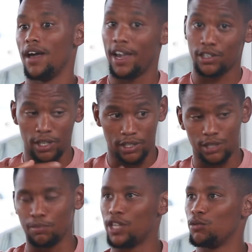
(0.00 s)
Actually
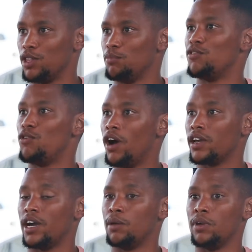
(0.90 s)
just met with him before
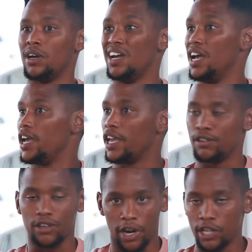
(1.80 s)
I came here,
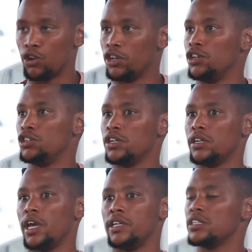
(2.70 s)
in great
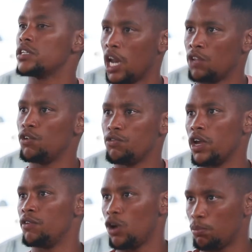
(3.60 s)
condition and just grateful
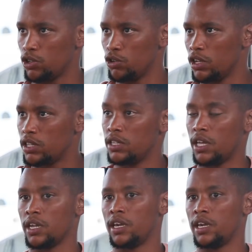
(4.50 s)
for every opportunity that he